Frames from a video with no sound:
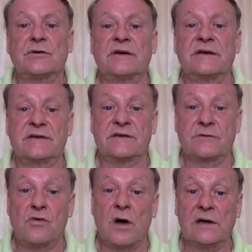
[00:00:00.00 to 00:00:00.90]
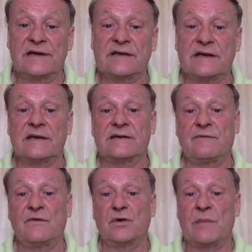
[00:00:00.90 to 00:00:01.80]
his quality as a
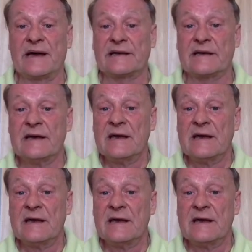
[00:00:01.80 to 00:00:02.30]
fullback.